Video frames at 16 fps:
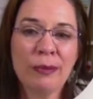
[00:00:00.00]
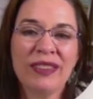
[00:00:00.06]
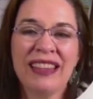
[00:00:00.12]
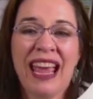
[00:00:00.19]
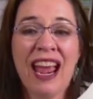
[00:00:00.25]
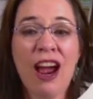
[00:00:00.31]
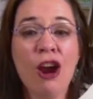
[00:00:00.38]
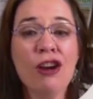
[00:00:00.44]
but
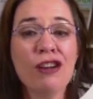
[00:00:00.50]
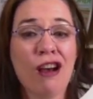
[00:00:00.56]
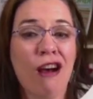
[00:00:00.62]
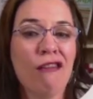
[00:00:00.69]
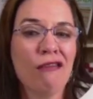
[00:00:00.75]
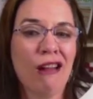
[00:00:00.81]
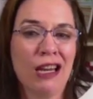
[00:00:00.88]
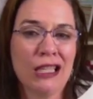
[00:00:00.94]
they are
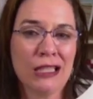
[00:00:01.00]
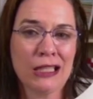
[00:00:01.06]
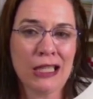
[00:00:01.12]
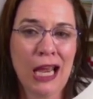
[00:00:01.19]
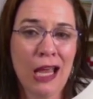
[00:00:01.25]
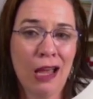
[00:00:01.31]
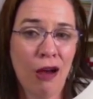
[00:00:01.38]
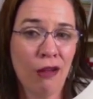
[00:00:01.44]
not ready to
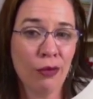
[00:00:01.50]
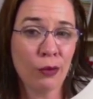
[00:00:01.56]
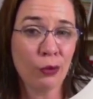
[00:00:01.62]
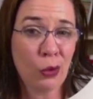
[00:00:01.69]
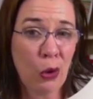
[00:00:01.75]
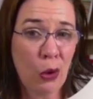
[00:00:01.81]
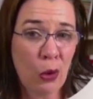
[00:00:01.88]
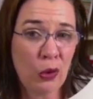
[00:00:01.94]
take on the
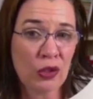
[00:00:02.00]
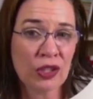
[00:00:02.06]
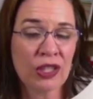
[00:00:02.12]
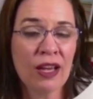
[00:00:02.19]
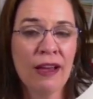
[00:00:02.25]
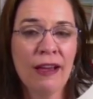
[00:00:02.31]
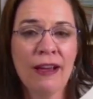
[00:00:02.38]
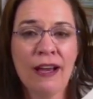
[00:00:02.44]

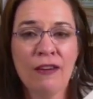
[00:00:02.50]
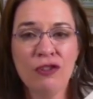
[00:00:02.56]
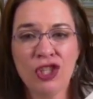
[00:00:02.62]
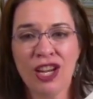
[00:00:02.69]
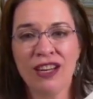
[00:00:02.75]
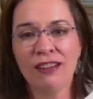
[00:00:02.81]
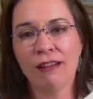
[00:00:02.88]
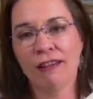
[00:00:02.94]
roles of
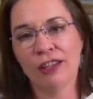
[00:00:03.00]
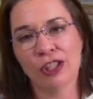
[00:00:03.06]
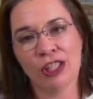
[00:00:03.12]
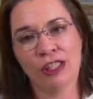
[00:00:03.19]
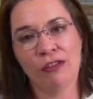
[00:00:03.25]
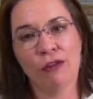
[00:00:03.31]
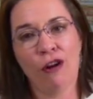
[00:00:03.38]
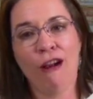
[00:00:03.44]

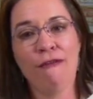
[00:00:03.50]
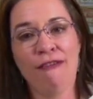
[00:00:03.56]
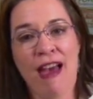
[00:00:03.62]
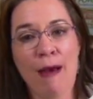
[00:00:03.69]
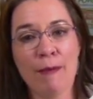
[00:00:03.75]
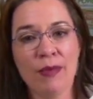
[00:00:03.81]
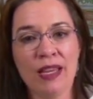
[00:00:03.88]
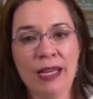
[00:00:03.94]
genealogists for a
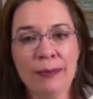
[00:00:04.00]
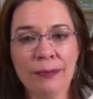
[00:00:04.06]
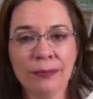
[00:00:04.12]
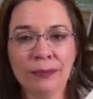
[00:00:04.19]
family.